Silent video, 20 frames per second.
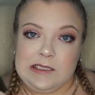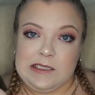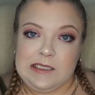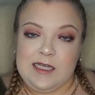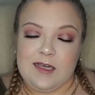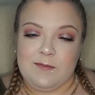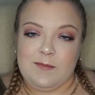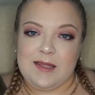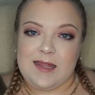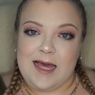
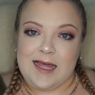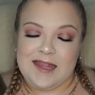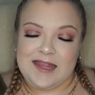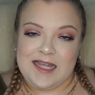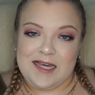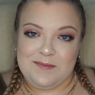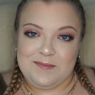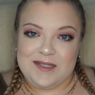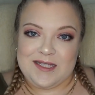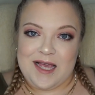give me that
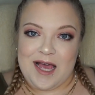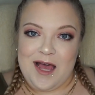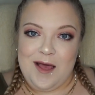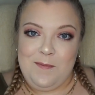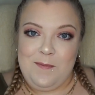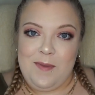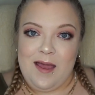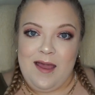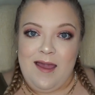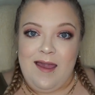thumbs
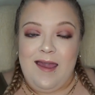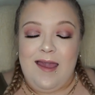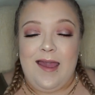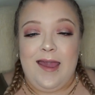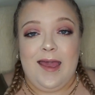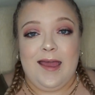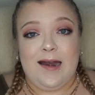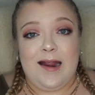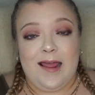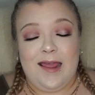up.
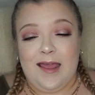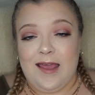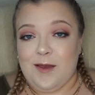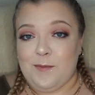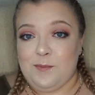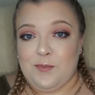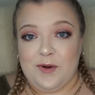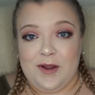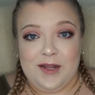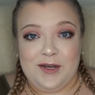And I
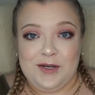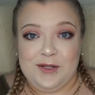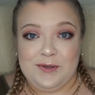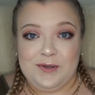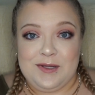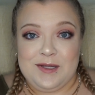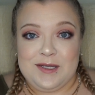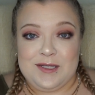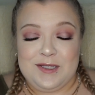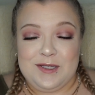am brand new
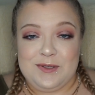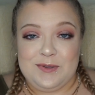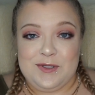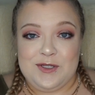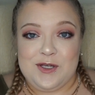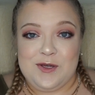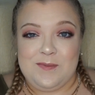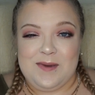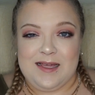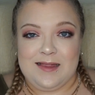to this
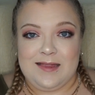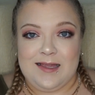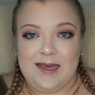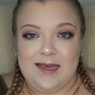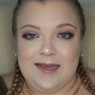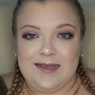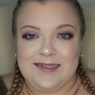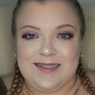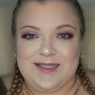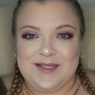YouTubing
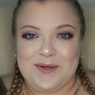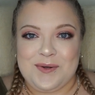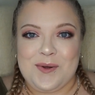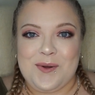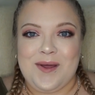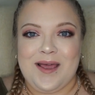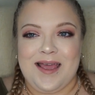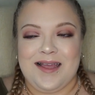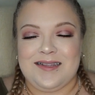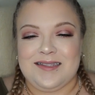thing, so
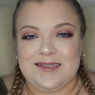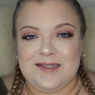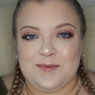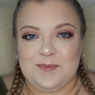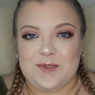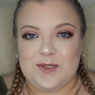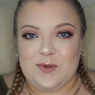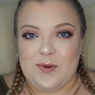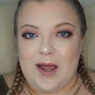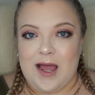go ahead and
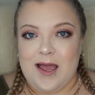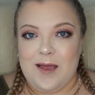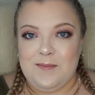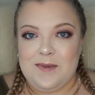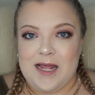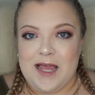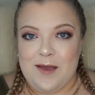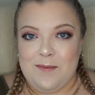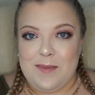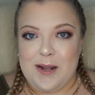subscribe
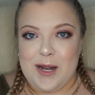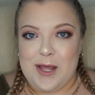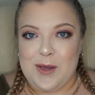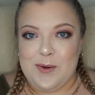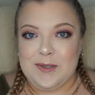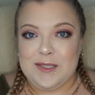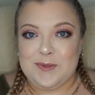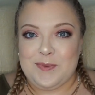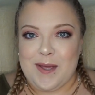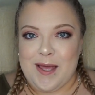down
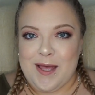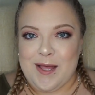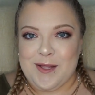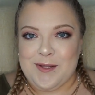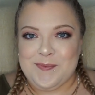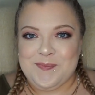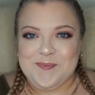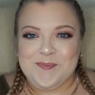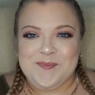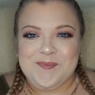below as
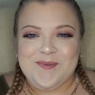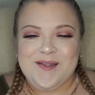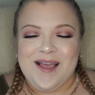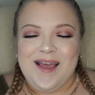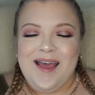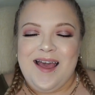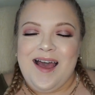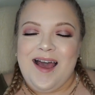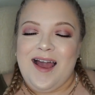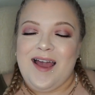well.
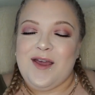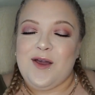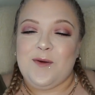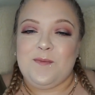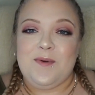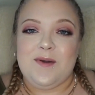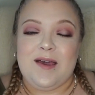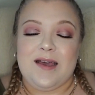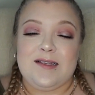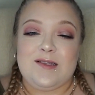I
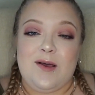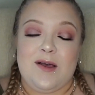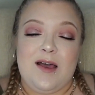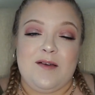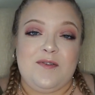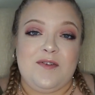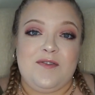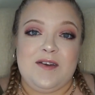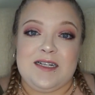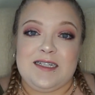hope you guys all
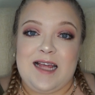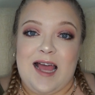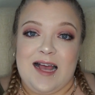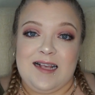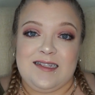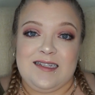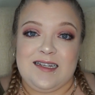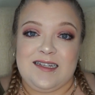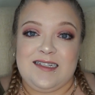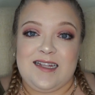have a
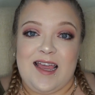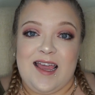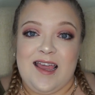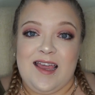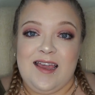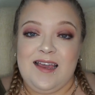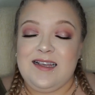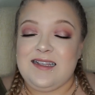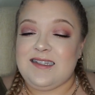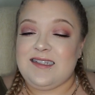fantastic
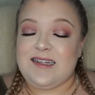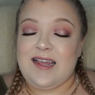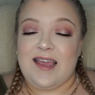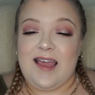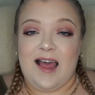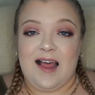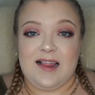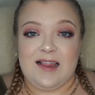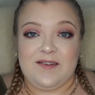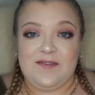day.
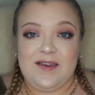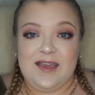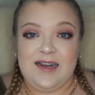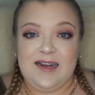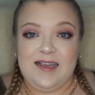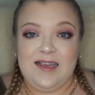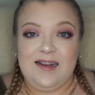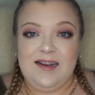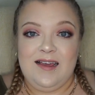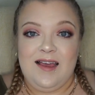Stay
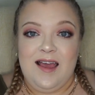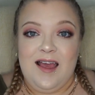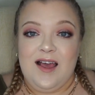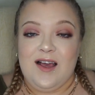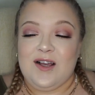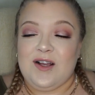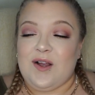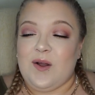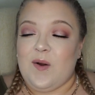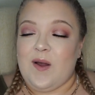elevated.
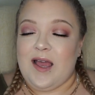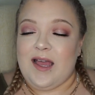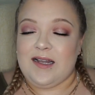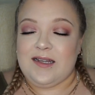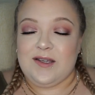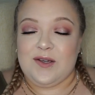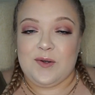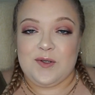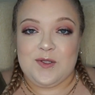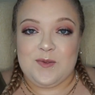Go ahead
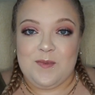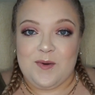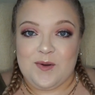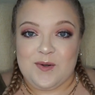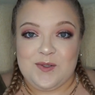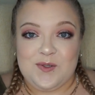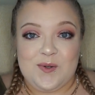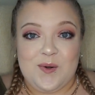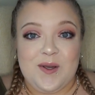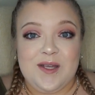and go smoke
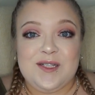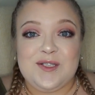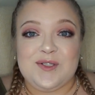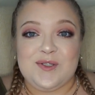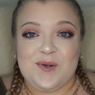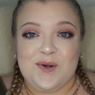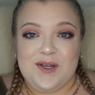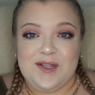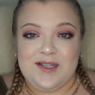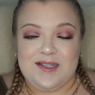a joint.
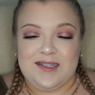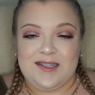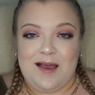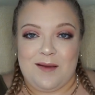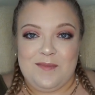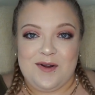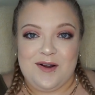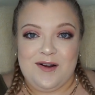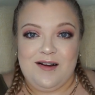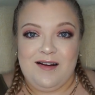Enjoy the
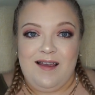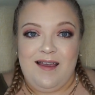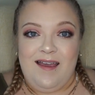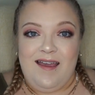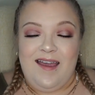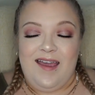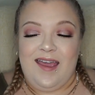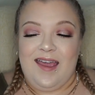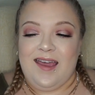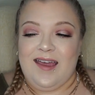summer.
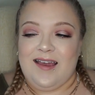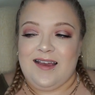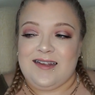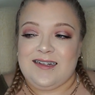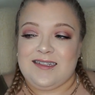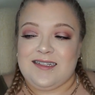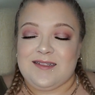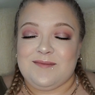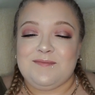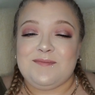
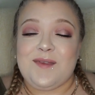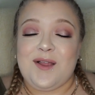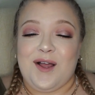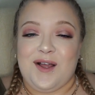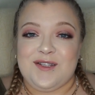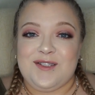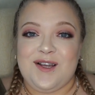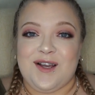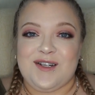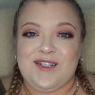And
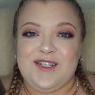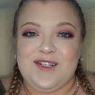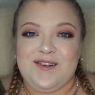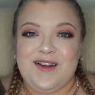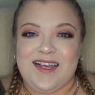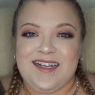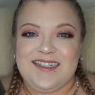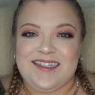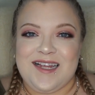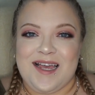I'll talk to you
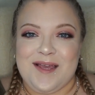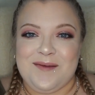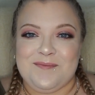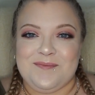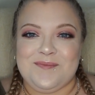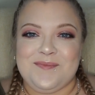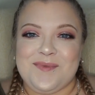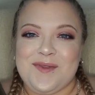next time.